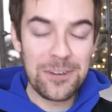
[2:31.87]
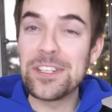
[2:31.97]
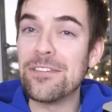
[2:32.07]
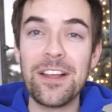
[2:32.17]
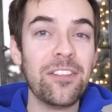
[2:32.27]

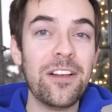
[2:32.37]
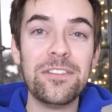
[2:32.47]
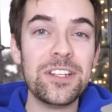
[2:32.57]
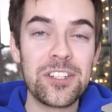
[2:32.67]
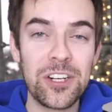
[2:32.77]
First off, I
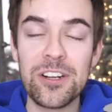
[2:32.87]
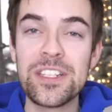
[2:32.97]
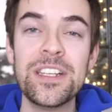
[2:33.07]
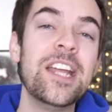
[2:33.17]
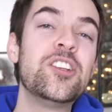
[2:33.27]
love these
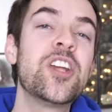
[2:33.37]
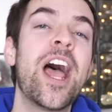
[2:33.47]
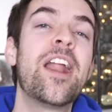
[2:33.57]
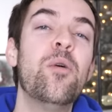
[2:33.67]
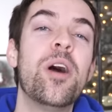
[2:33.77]
shirts. And
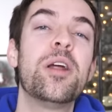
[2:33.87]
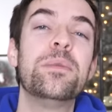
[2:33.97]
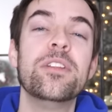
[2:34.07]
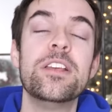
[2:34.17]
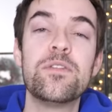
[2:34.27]
Chad, I wanna
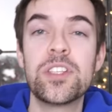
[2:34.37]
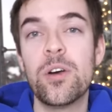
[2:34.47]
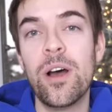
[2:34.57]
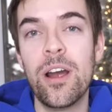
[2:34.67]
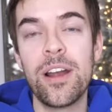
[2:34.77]
believe
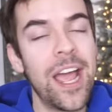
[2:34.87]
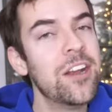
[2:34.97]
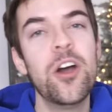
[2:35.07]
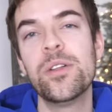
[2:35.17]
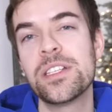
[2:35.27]
so hard. I
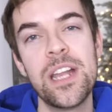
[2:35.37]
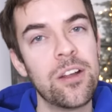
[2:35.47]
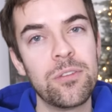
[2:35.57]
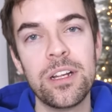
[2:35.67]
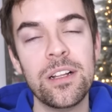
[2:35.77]
know it's
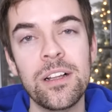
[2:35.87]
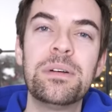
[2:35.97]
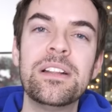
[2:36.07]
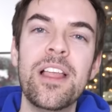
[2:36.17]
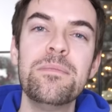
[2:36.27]
not real,
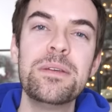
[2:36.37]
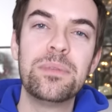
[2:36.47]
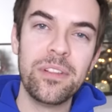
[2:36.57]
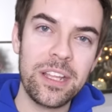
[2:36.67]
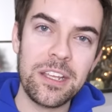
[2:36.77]
but let me
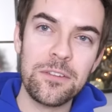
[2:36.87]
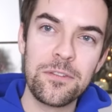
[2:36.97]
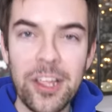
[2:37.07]
believe.